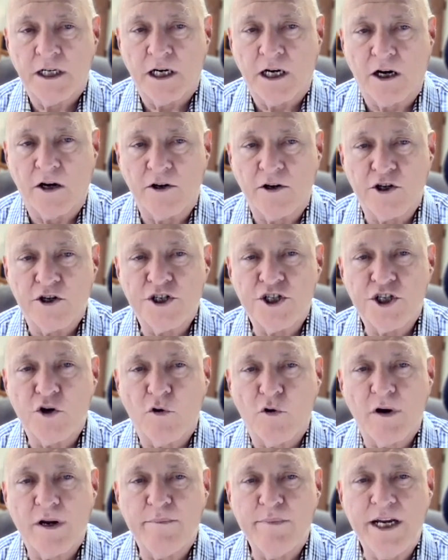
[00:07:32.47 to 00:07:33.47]
You're
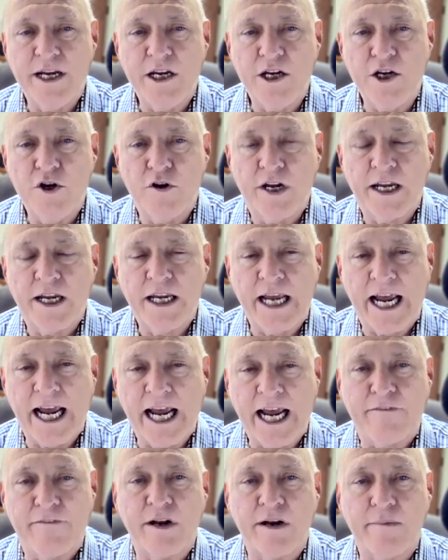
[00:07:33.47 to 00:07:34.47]
showing me you
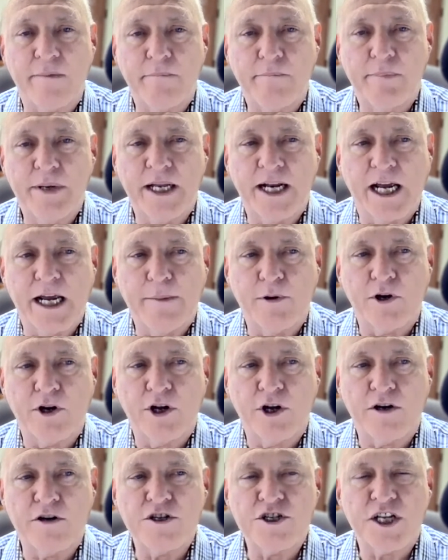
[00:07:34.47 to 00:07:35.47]
haven't been able to
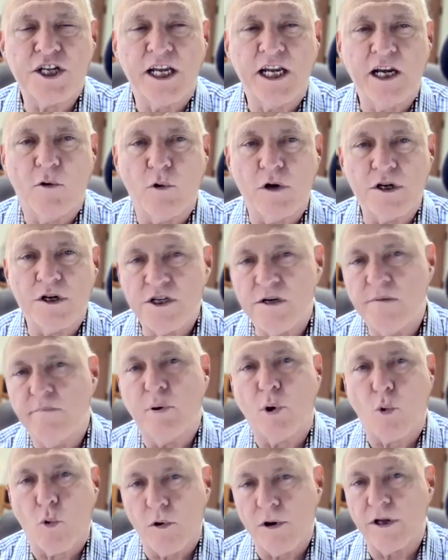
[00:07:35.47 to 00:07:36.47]
understand what's
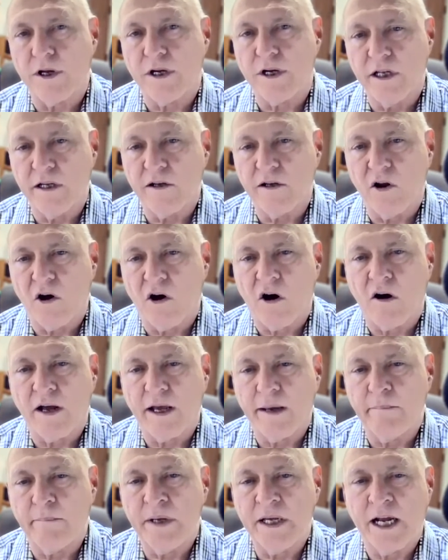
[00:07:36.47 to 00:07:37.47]
important in law
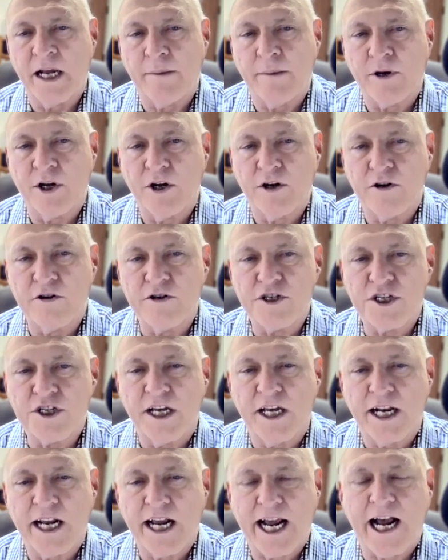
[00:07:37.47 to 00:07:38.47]
and being able to
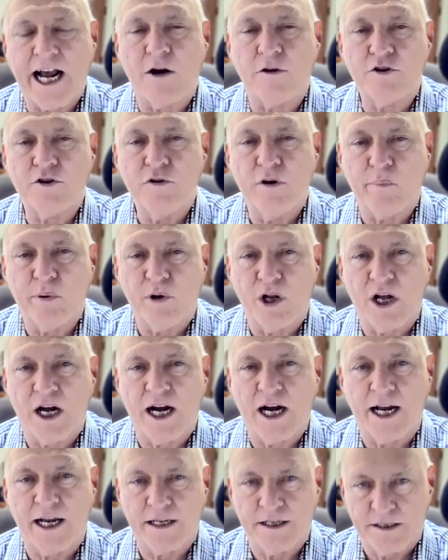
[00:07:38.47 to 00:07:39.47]
understand how to
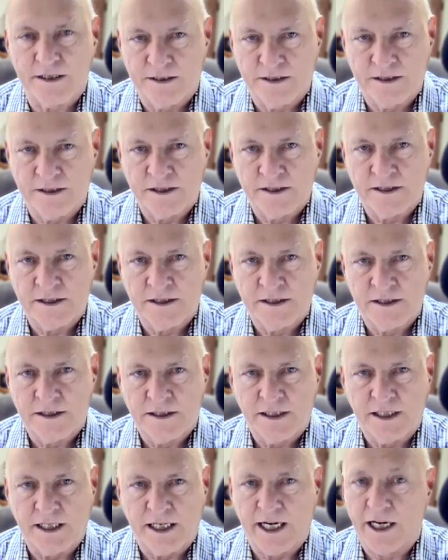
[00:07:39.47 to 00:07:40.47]
apply it.
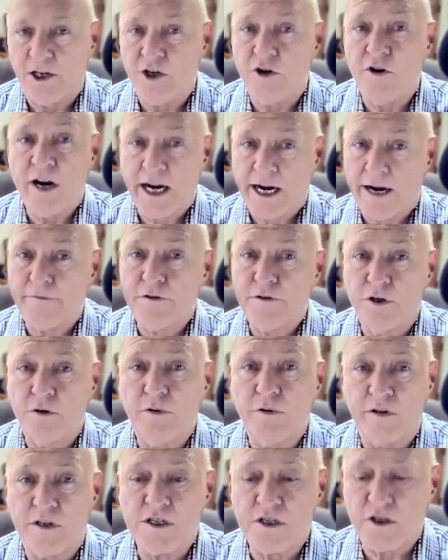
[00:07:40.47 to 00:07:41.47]
And you have to
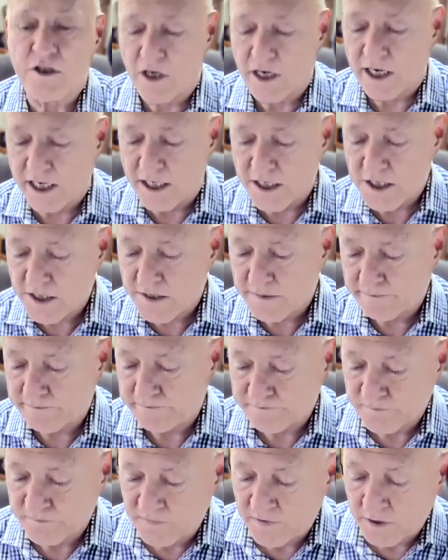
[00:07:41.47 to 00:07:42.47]
in this class.
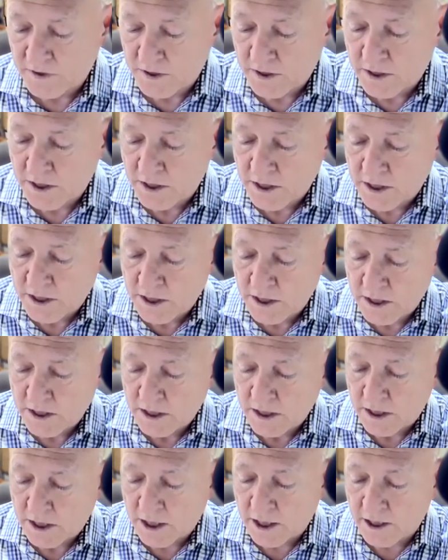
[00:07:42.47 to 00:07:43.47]

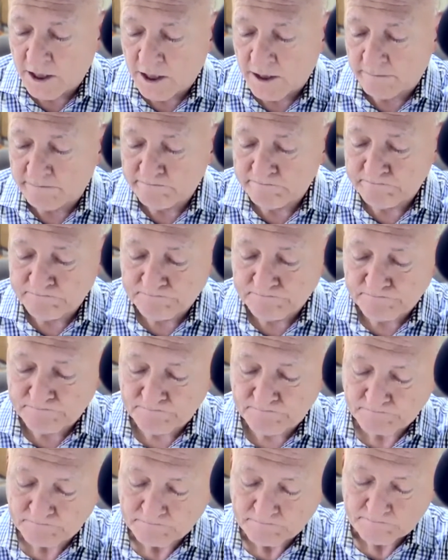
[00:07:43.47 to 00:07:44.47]
Um,
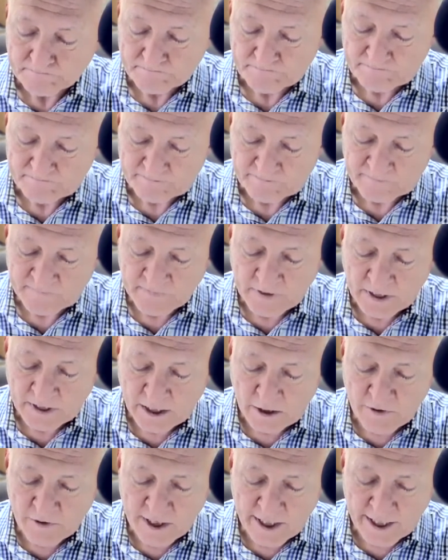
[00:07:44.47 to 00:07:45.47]

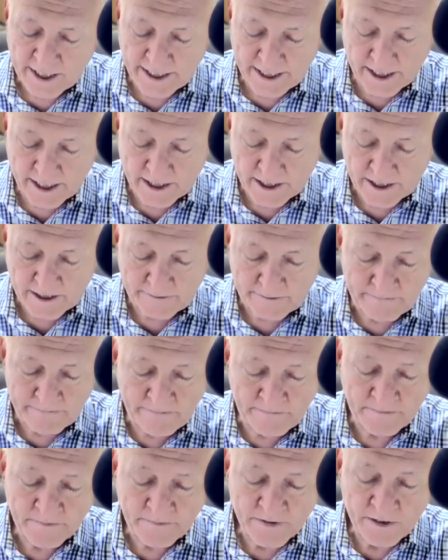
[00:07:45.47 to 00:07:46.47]
okay.
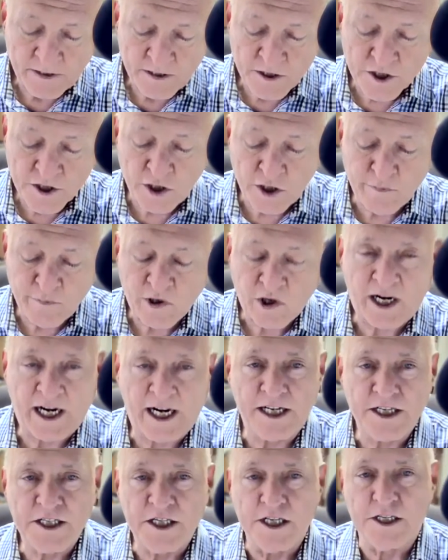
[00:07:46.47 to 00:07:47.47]
Zoom
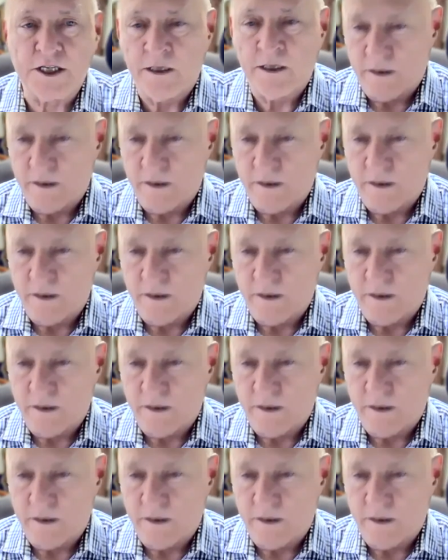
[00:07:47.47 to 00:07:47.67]
classes.